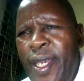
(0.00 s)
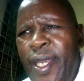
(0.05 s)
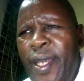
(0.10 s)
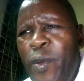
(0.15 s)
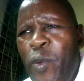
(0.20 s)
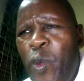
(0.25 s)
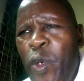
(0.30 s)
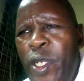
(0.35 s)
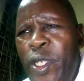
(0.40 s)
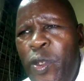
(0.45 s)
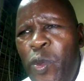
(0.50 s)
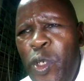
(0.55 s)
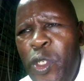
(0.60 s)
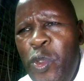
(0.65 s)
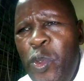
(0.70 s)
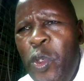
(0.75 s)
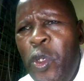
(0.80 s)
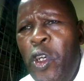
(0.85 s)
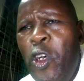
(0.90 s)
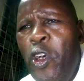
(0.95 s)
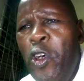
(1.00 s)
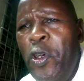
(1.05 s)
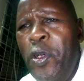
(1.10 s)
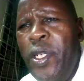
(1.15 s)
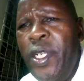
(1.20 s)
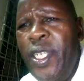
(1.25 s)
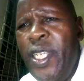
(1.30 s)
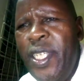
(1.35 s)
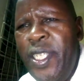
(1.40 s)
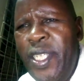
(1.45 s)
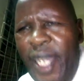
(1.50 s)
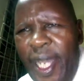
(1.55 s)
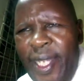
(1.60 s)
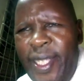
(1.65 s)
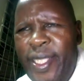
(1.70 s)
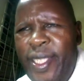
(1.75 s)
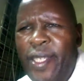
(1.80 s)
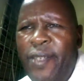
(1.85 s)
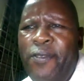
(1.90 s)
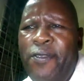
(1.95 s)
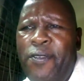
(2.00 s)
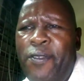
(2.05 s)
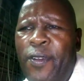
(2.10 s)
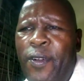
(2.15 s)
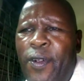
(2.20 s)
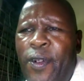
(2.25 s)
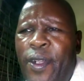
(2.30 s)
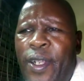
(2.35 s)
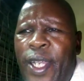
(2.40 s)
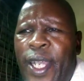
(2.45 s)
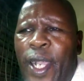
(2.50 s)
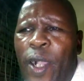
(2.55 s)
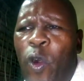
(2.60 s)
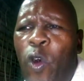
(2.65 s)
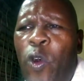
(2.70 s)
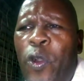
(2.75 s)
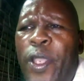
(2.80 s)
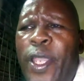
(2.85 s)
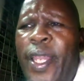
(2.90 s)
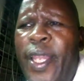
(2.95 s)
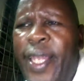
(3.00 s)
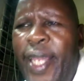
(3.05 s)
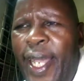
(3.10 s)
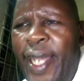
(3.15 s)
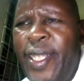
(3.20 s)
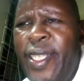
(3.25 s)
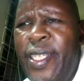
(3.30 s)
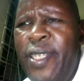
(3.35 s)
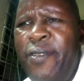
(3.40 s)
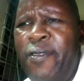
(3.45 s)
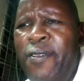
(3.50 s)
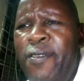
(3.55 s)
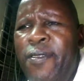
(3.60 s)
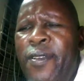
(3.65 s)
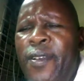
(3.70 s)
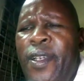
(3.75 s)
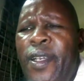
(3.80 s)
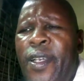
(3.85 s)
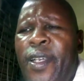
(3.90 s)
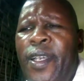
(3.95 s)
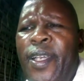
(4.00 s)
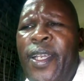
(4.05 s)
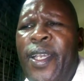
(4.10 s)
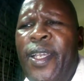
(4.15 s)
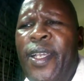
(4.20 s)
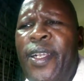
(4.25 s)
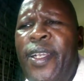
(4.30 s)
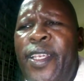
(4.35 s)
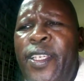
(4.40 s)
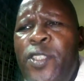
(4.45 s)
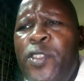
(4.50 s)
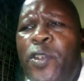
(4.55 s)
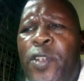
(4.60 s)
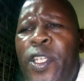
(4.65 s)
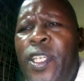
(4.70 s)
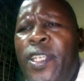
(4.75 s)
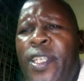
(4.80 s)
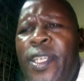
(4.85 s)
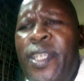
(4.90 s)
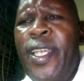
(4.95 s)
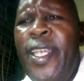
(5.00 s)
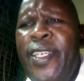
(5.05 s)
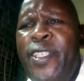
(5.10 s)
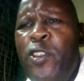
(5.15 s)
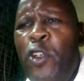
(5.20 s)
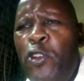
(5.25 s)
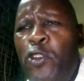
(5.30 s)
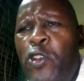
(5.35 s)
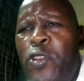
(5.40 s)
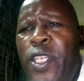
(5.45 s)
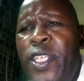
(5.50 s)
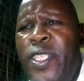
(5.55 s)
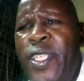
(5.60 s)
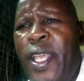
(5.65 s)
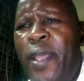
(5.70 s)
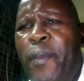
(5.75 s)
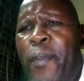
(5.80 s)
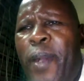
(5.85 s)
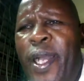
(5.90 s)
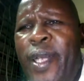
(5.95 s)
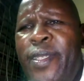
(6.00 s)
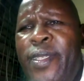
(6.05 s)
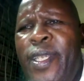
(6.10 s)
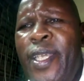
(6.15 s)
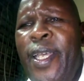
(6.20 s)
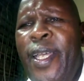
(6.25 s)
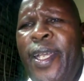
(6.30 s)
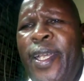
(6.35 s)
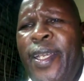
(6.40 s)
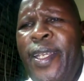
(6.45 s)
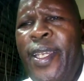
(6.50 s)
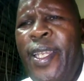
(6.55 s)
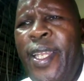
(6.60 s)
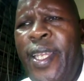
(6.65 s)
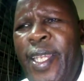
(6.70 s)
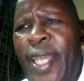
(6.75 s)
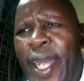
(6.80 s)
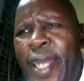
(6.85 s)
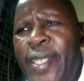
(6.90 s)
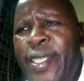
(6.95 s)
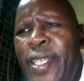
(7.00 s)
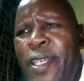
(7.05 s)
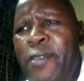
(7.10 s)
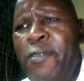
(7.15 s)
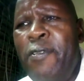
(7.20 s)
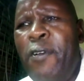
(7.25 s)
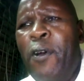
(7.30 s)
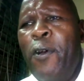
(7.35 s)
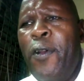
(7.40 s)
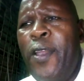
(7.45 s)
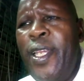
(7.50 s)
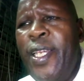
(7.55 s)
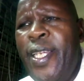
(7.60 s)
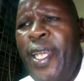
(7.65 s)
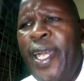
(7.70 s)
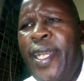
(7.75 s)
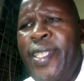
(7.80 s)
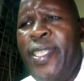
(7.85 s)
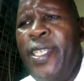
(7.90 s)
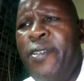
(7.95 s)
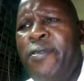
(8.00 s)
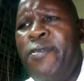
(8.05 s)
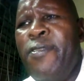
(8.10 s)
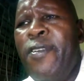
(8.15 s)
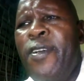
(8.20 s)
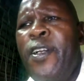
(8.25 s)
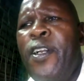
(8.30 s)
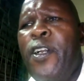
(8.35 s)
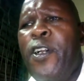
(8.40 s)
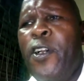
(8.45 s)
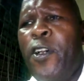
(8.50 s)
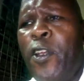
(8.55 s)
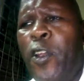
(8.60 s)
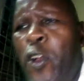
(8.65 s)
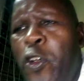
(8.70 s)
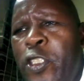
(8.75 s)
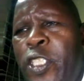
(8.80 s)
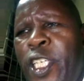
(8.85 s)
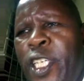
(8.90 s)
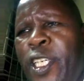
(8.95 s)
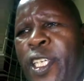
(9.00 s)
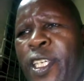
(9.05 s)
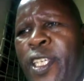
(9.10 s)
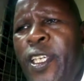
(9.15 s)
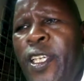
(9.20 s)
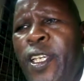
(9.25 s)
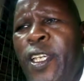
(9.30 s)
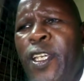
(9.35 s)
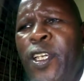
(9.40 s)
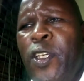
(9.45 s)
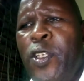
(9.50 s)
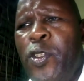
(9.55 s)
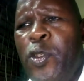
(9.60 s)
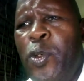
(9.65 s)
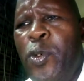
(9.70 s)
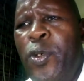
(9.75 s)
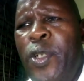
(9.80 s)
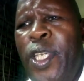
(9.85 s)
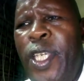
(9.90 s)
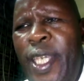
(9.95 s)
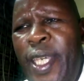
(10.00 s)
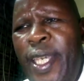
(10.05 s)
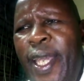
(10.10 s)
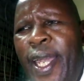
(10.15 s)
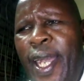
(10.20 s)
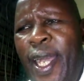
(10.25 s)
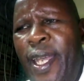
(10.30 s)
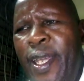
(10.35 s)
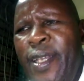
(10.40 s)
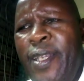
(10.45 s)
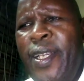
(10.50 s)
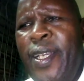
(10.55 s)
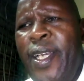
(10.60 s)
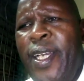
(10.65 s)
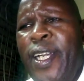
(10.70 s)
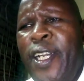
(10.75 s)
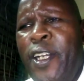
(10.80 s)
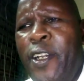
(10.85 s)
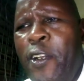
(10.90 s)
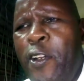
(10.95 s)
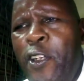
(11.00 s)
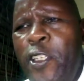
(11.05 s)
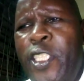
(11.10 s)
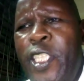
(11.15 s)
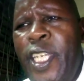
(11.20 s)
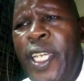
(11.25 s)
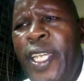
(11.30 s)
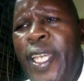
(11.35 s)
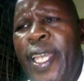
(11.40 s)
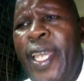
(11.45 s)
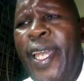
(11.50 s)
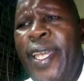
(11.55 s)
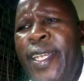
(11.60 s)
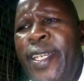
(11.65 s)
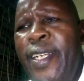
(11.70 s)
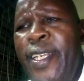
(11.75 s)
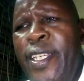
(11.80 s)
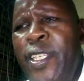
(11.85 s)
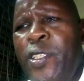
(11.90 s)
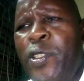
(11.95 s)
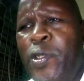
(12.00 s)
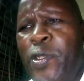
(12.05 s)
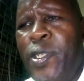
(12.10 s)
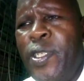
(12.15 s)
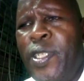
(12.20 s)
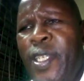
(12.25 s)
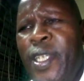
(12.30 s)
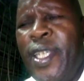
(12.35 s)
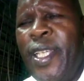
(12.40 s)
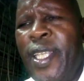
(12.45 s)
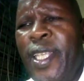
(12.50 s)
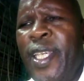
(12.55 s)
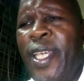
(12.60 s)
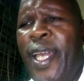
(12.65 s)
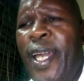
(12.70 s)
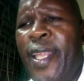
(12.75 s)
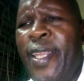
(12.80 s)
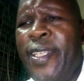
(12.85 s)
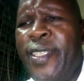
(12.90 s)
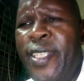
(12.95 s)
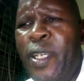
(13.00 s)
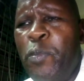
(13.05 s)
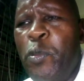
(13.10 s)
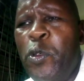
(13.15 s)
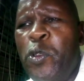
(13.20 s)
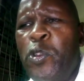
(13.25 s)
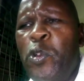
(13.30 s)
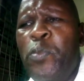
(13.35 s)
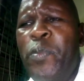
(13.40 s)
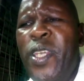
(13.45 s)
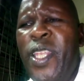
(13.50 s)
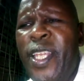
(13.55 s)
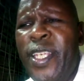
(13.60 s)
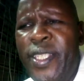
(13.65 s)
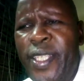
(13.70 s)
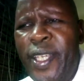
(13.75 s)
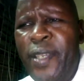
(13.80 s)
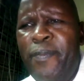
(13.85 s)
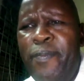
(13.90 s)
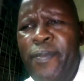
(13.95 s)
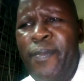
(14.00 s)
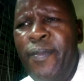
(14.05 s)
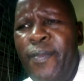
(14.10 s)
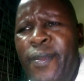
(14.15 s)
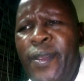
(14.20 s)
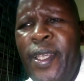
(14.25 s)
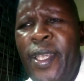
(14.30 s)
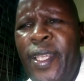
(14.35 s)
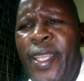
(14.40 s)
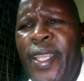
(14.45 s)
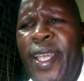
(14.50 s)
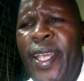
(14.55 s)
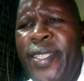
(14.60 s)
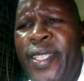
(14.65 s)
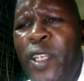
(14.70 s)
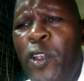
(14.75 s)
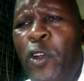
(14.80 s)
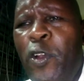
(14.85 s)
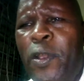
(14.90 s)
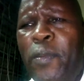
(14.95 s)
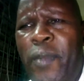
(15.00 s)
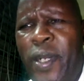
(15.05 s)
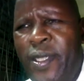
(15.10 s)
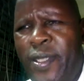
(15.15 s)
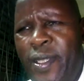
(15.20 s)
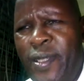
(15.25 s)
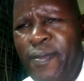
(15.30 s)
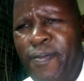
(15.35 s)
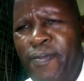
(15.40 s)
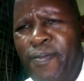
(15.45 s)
what you call deductive or inductive reasoning is also the same as deductive or inductive logic. So here, logic and reason, they're supposed to be the same. They are synonymous.